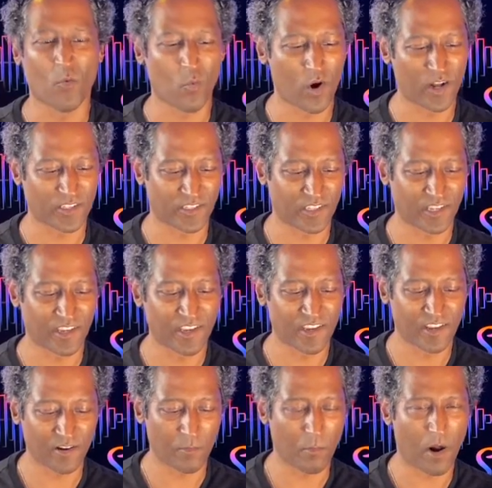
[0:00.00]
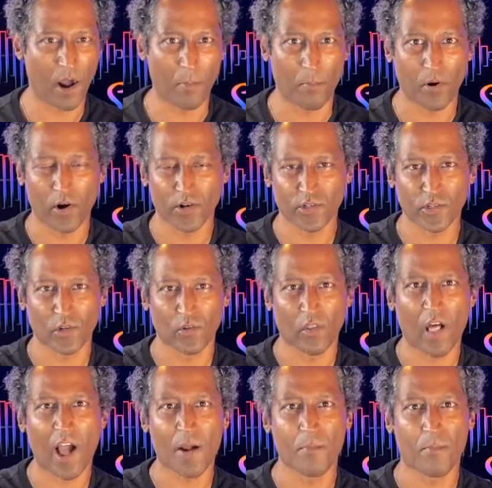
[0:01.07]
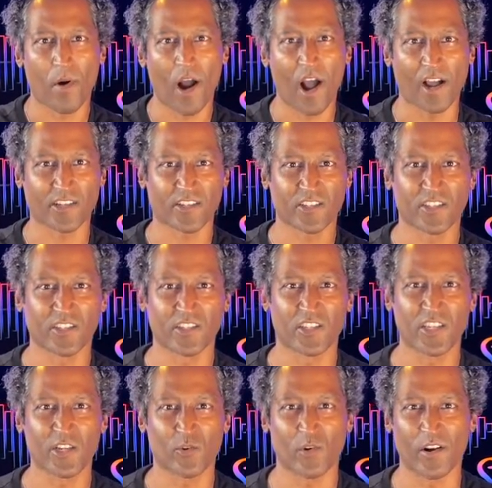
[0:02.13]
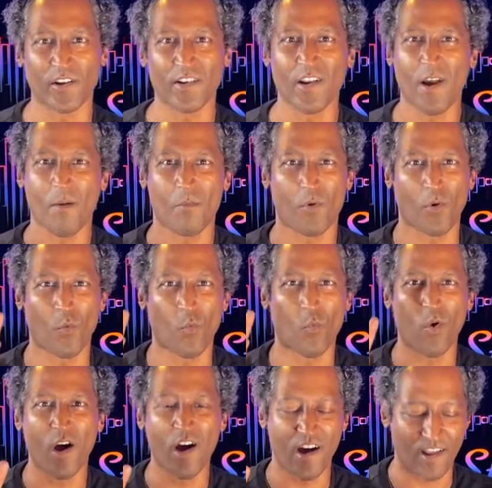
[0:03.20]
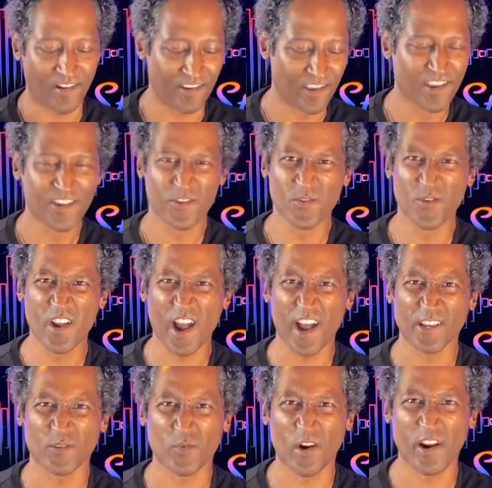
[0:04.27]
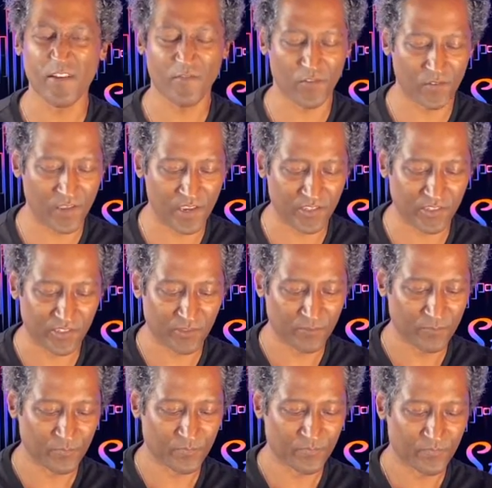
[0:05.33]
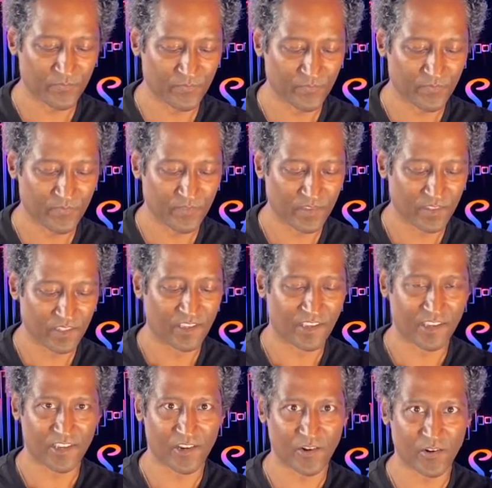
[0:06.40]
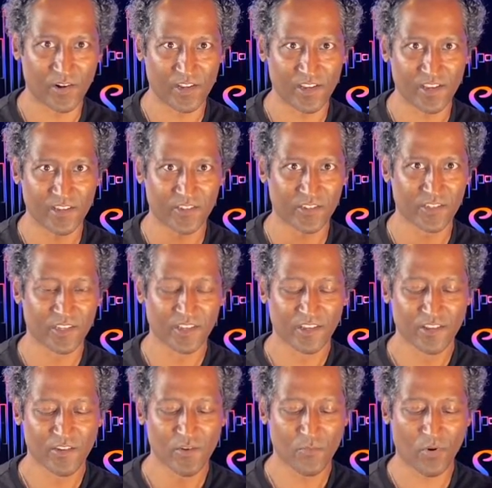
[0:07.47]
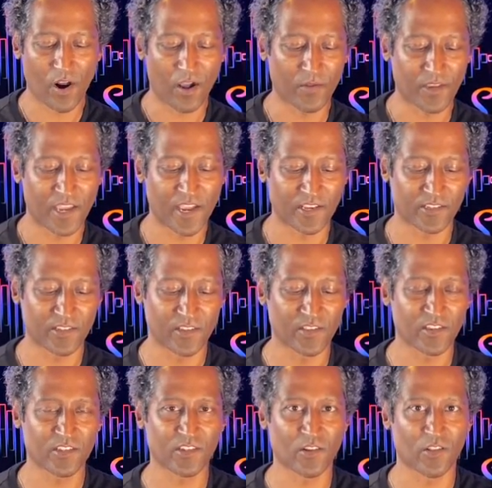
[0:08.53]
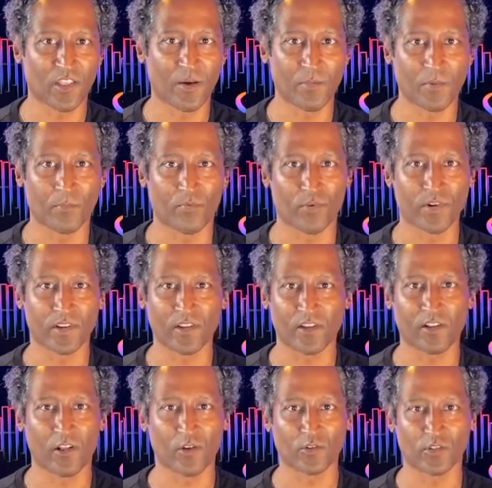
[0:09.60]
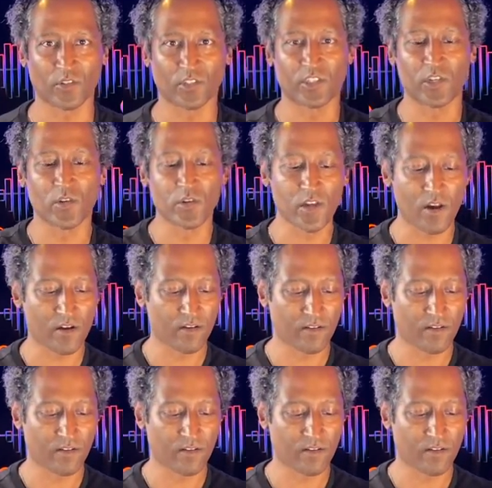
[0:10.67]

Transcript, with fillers: what's in my personal lockbox secret number one. You guys ready for this? Here it is. You probably can't see this, so let me bring it closer to you.